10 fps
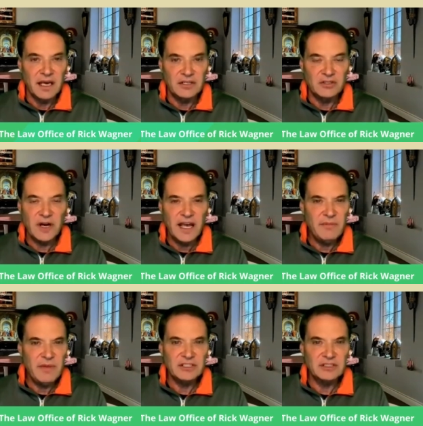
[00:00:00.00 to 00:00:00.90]
and try
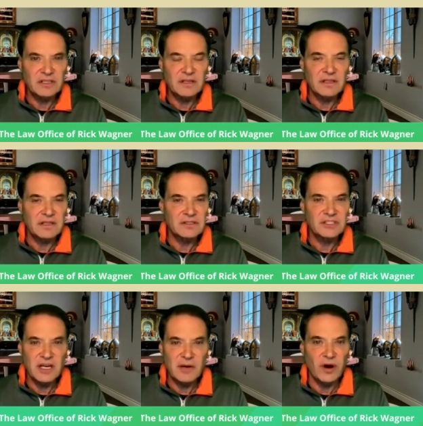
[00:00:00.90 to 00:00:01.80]
and make sure that there's
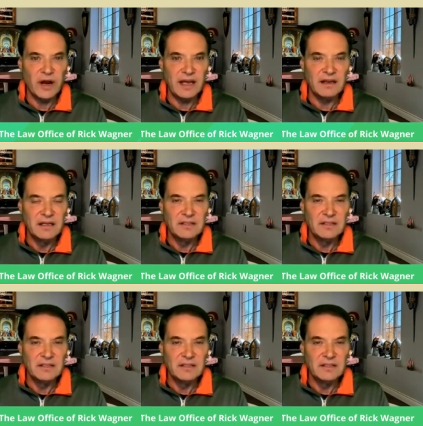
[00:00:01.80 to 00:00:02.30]
some way